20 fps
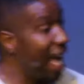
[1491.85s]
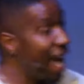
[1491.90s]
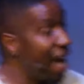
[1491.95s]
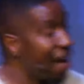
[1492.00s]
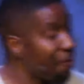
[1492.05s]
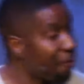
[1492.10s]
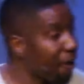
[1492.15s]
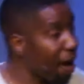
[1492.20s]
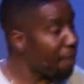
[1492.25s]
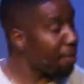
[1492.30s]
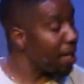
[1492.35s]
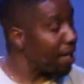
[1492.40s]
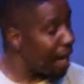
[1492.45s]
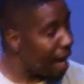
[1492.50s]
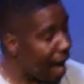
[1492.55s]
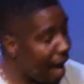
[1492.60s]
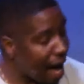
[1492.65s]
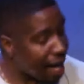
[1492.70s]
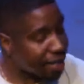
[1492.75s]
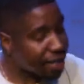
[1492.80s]
And family,
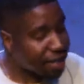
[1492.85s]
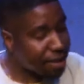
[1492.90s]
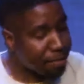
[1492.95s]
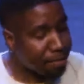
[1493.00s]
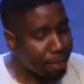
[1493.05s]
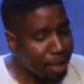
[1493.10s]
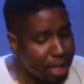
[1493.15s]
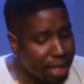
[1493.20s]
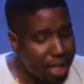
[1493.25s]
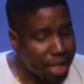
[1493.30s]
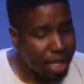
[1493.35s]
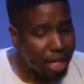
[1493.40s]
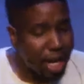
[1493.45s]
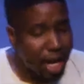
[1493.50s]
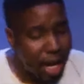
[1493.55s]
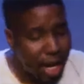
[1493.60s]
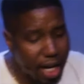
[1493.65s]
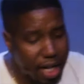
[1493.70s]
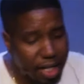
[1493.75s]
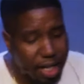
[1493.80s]
that has to be
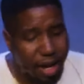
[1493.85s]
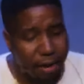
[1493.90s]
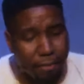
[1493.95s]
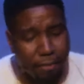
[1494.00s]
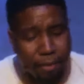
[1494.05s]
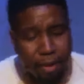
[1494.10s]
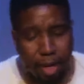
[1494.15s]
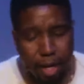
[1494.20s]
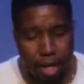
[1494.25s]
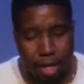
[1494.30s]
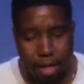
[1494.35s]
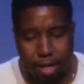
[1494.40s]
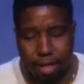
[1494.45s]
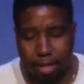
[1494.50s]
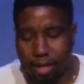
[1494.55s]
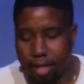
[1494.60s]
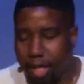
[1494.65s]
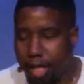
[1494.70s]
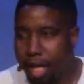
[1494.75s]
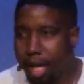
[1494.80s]
enough for
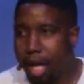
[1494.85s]
us.